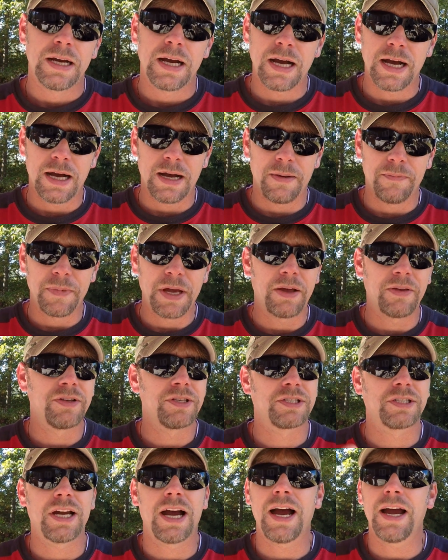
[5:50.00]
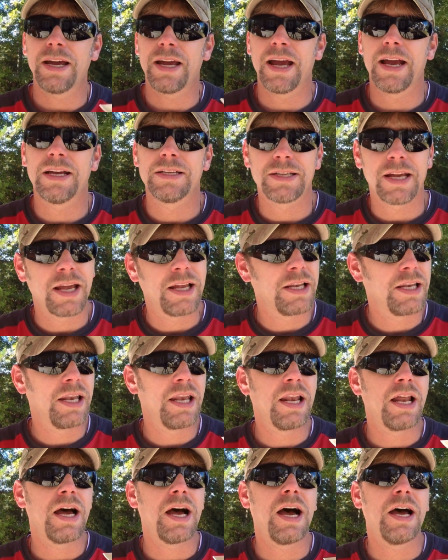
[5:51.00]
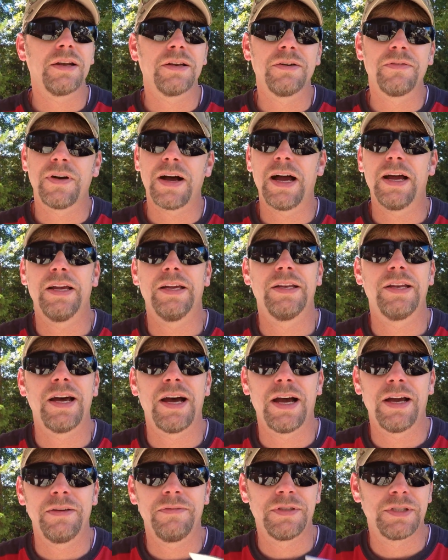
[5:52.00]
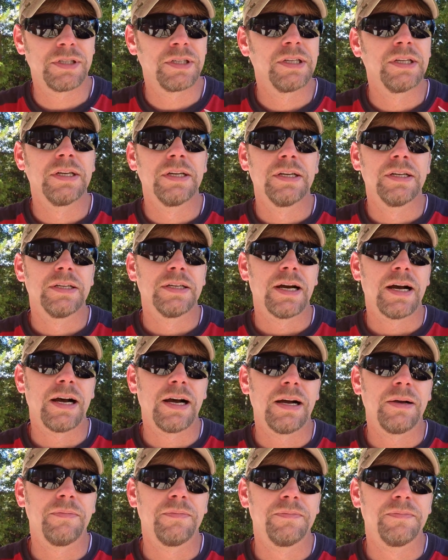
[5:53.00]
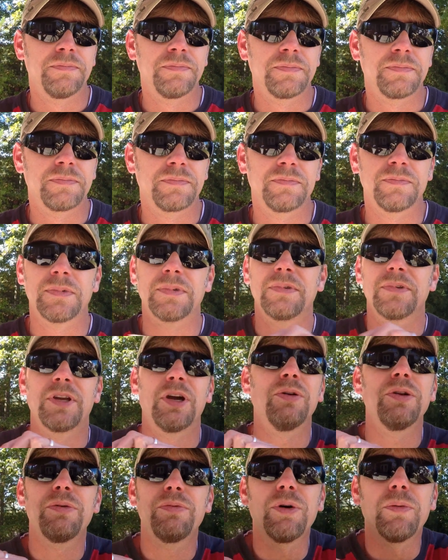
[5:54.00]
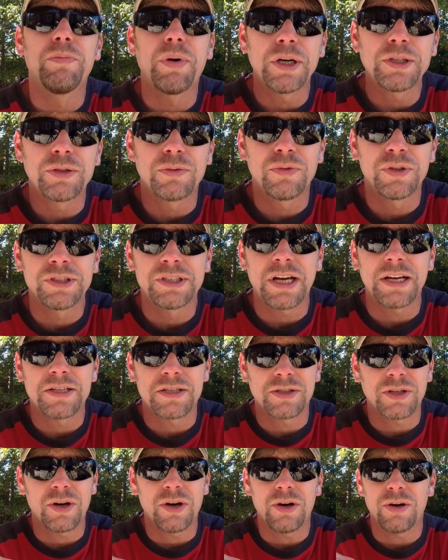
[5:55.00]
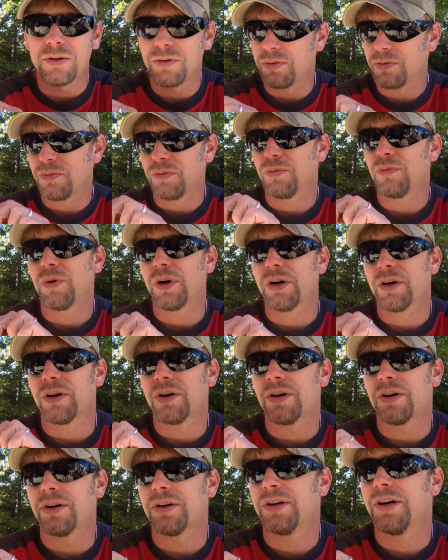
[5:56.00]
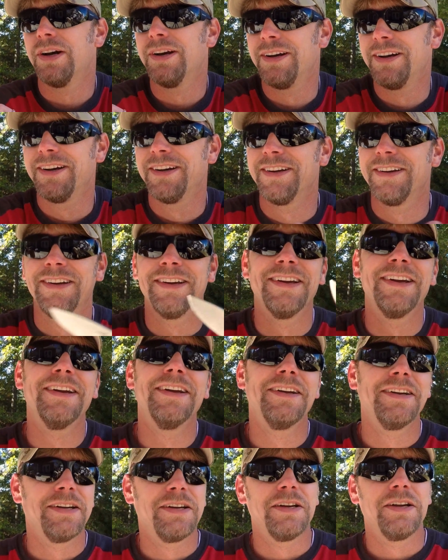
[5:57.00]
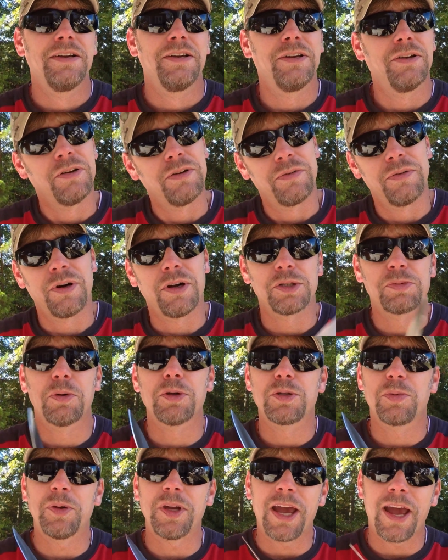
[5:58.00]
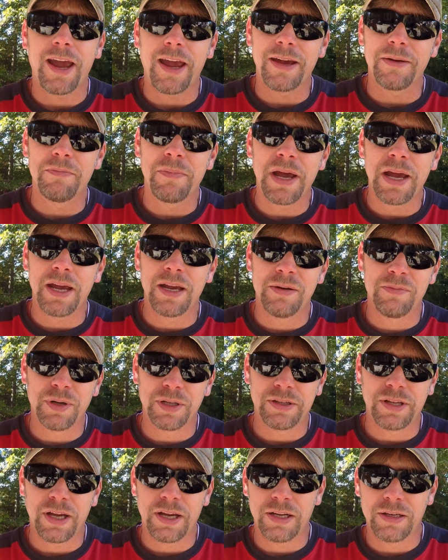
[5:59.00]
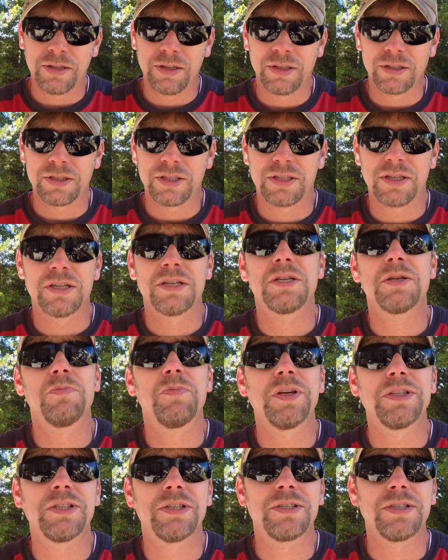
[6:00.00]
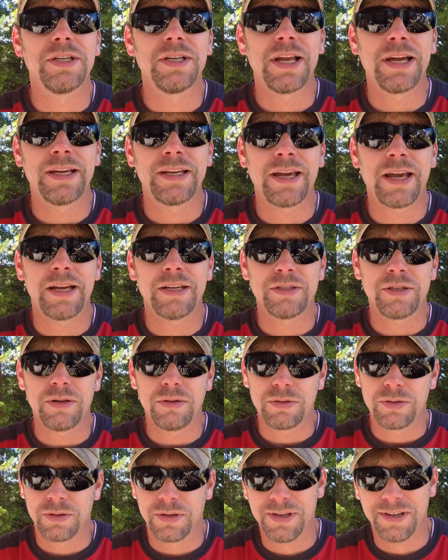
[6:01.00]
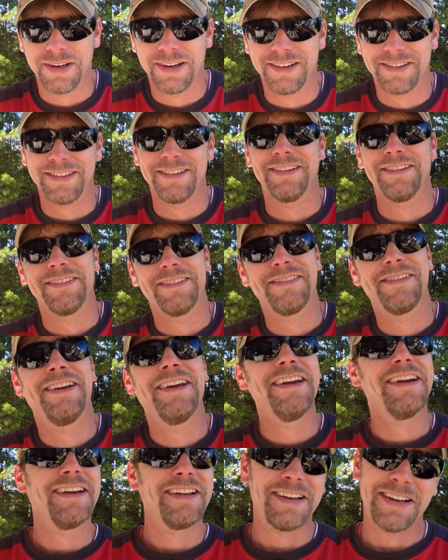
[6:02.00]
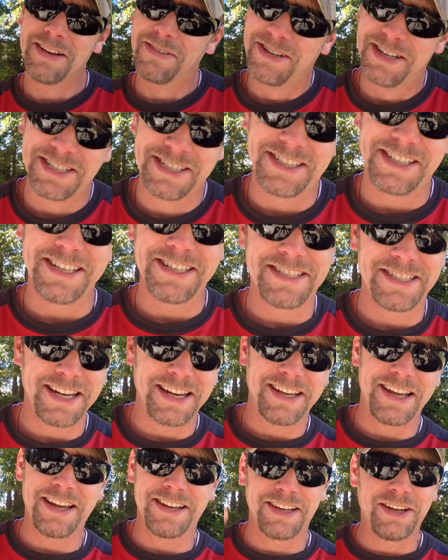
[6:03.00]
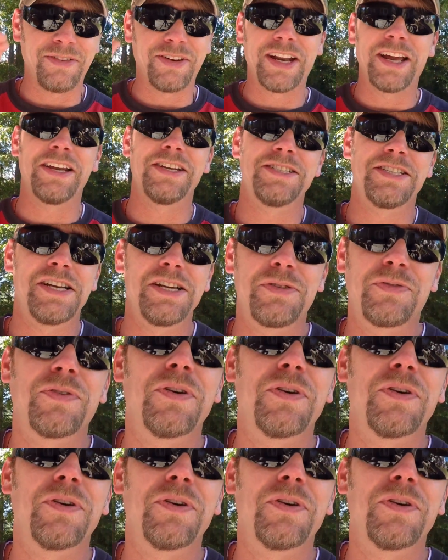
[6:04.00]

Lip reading: Now this guy has a lot of high-end knives. The only real budget ones I saw were, you know, they're all supposed to be handmade, but they look suspiciously like Ganzos. I'm just gonna say that, leave it as it is,